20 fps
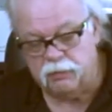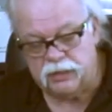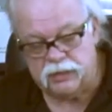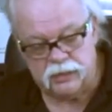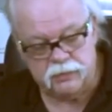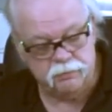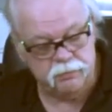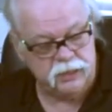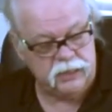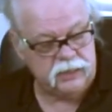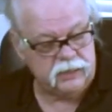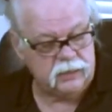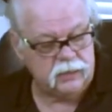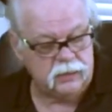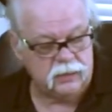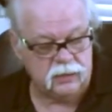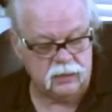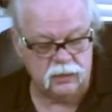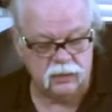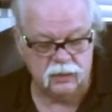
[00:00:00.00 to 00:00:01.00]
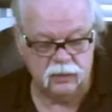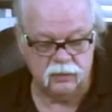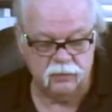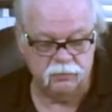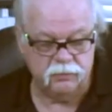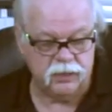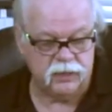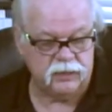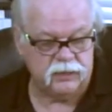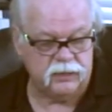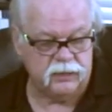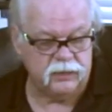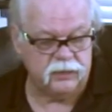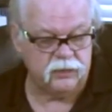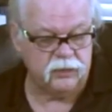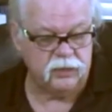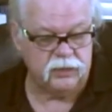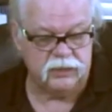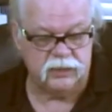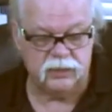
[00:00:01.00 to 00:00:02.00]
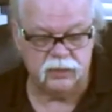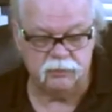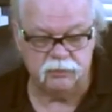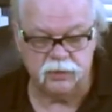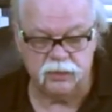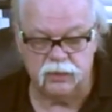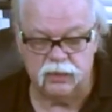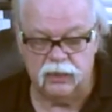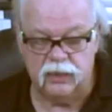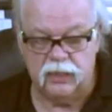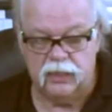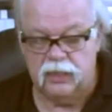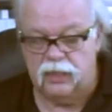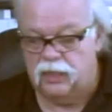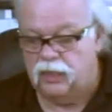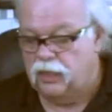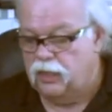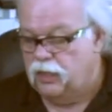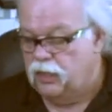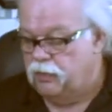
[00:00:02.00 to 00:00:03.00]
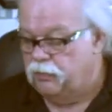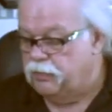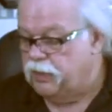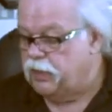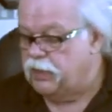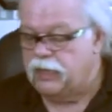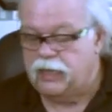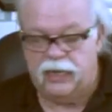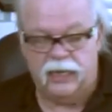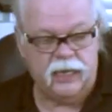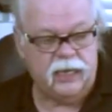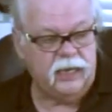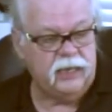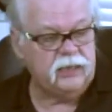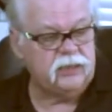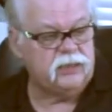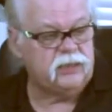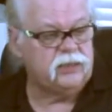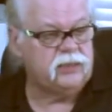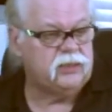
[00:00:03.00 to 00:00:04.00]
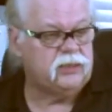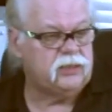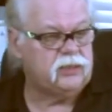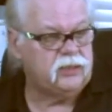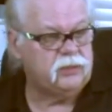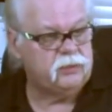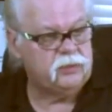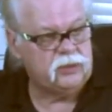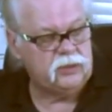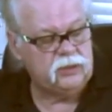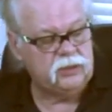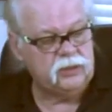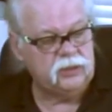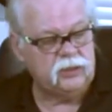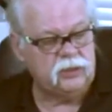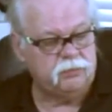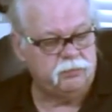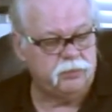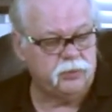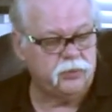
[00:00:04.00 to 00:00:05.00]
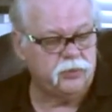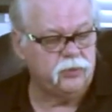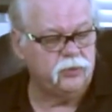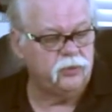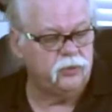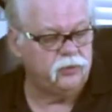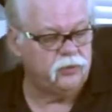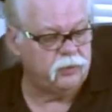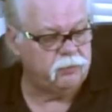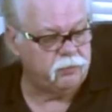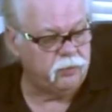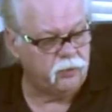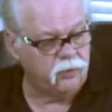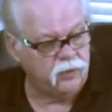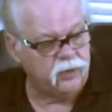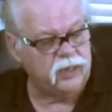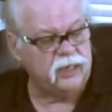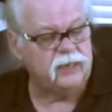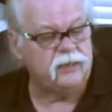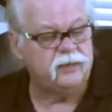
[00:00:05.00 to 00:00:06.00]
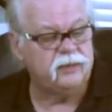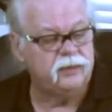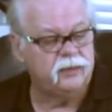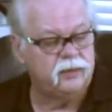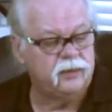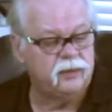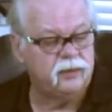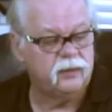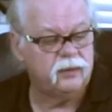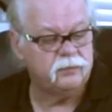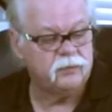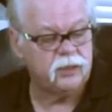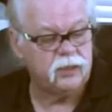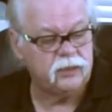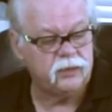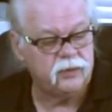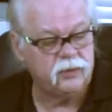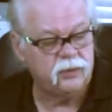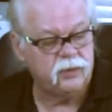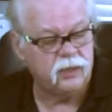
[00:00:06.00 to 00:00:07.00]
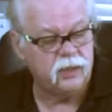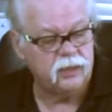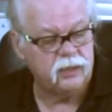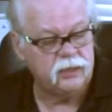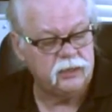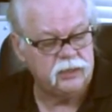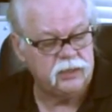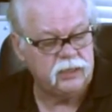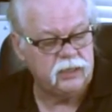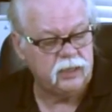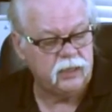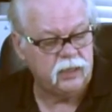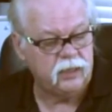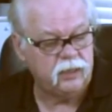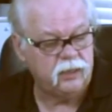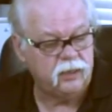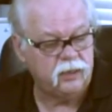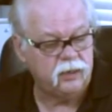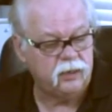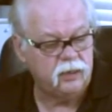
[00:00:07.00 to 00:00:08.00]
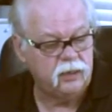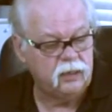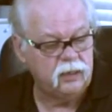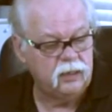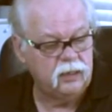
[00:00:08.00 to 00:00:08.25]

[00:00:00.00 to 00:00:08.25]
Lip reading: bits and pieces, but it's really simple. But in any case, just to prove the point, I'm going to turn on the Genie here,